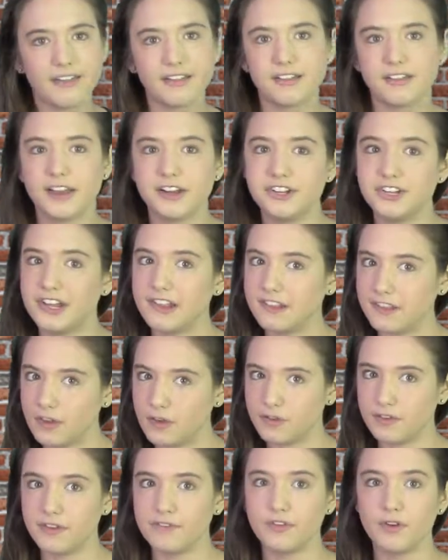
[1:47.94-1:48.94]
such as
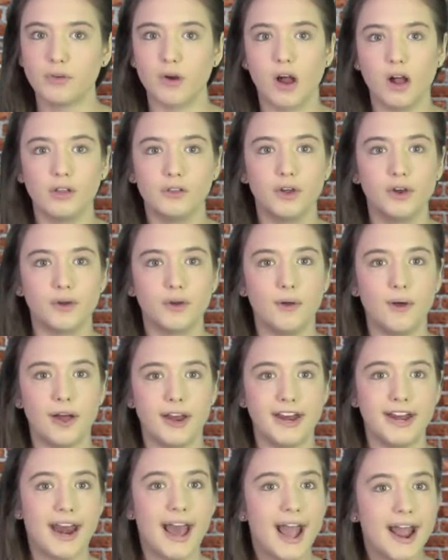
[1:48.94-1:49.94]
use of the wrong logo on
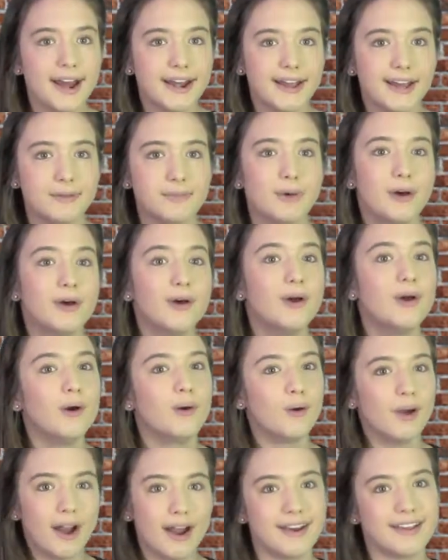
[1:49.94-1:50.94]
an item
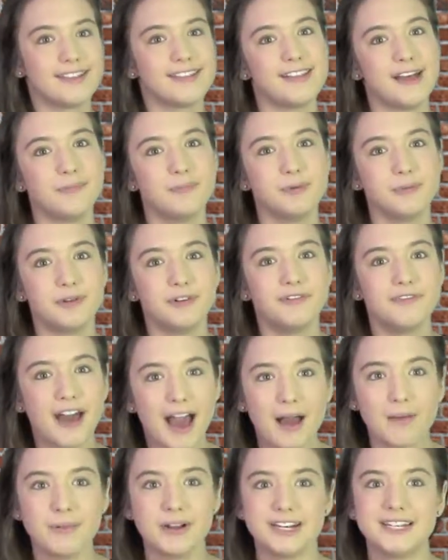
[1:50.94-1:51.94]
or unacceptable
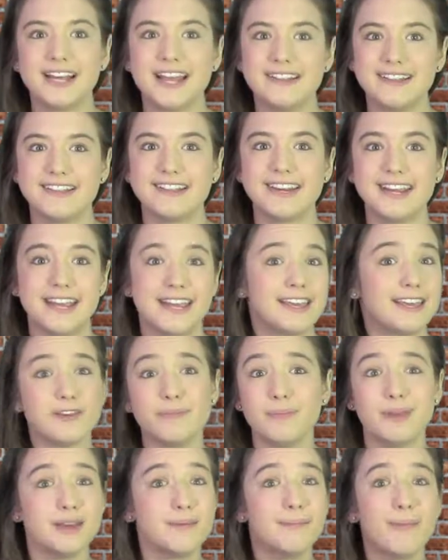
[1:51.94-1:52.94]
fabric density, can
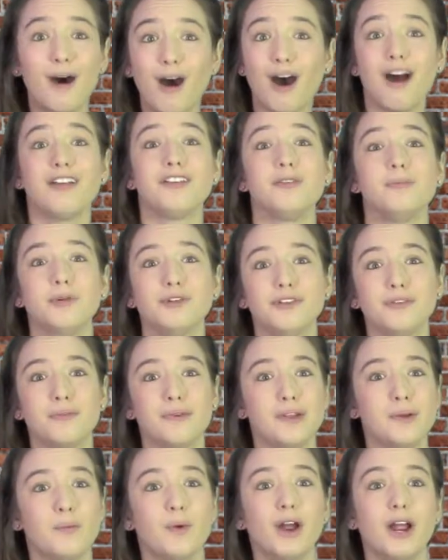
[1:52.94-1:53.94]
be impossible to
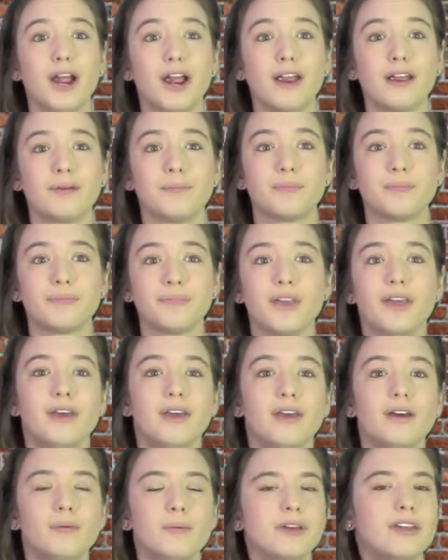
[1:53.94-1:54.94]
rework.
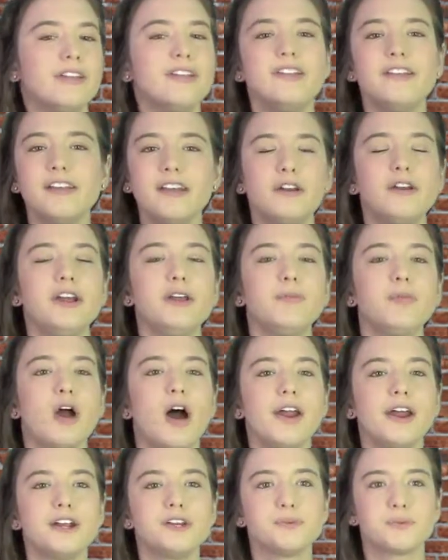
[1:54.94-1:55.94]
When considering
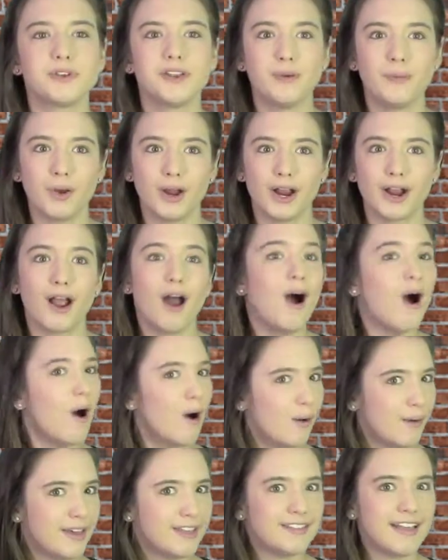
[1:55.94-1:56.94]
product rework,
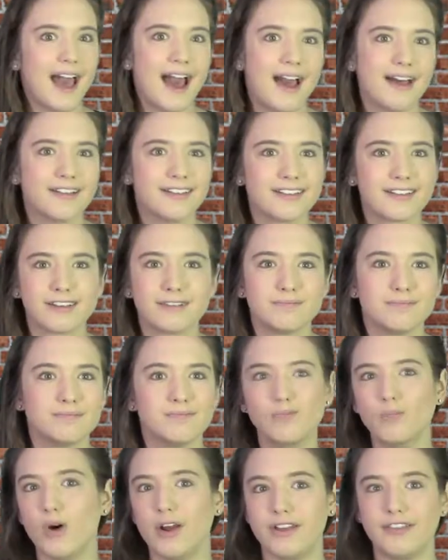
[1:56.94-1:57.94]
always ask,
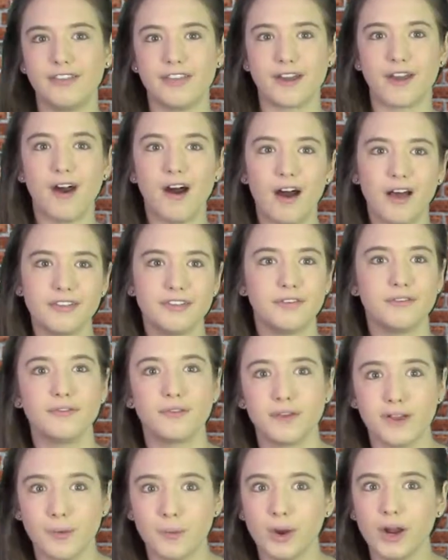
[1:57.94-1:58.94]
what is the cost of
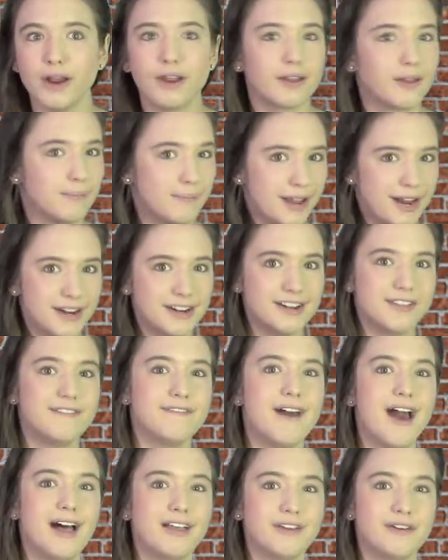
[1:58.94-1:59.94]
rework compared to the
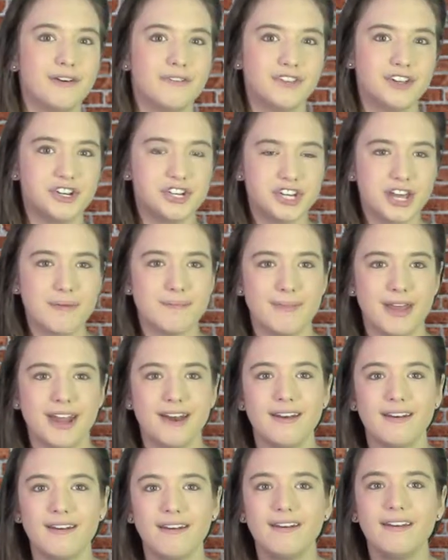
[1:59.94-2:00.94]
value of the shipment?
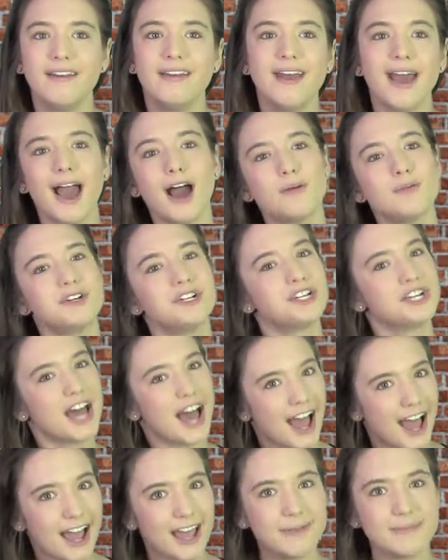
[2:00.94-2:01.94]
How much
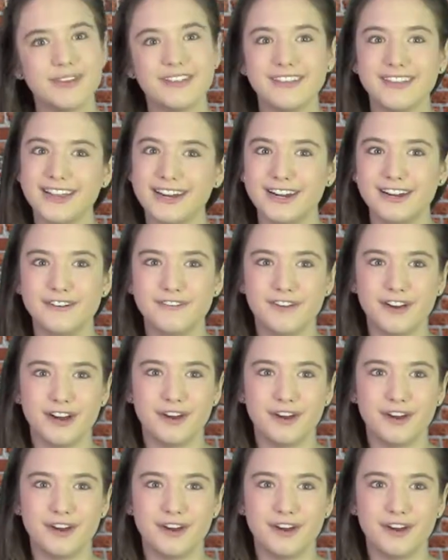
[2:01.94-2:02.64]
time is needed for your